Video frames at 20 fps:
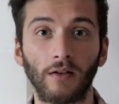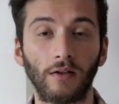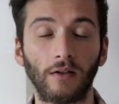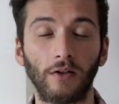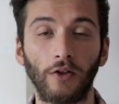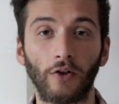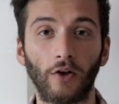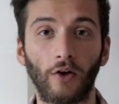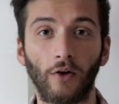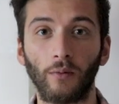
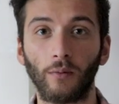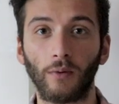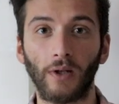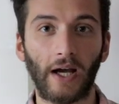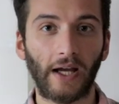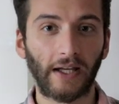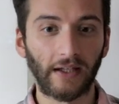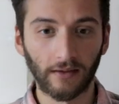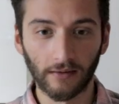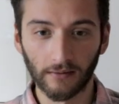you know,
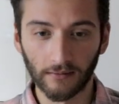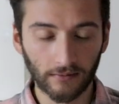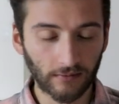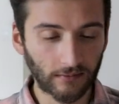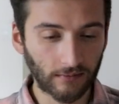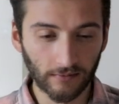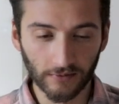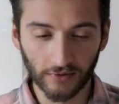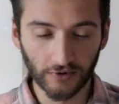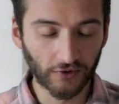like
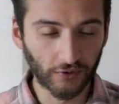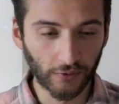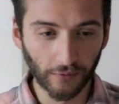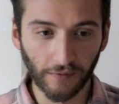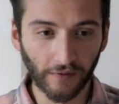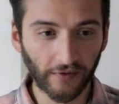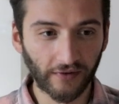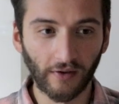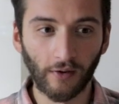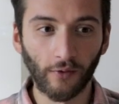
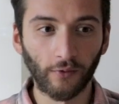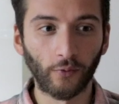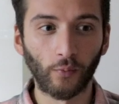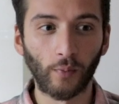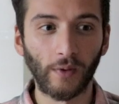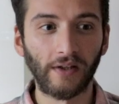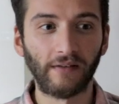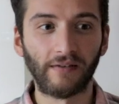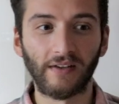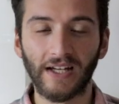stuff ourselves
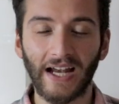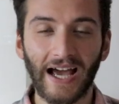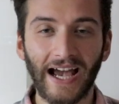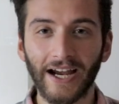with in an